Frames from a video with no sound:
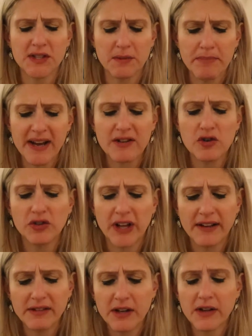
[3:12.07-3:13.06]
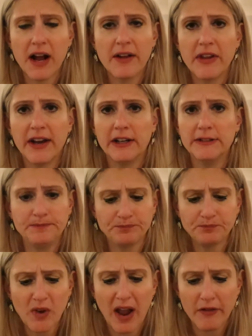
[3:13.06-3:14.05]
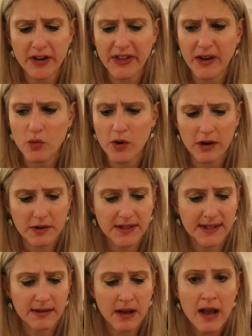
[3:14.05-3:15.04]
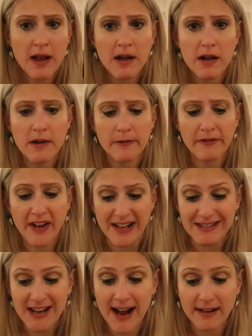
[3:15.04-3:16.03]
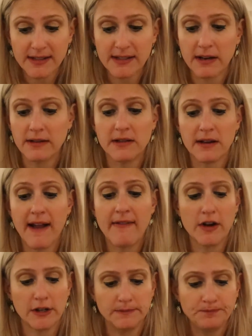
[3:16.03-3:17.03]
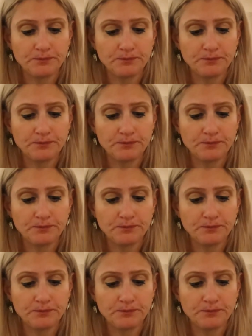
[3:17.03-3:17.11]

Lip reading: some pickled onion on there. Everything works fantastic together.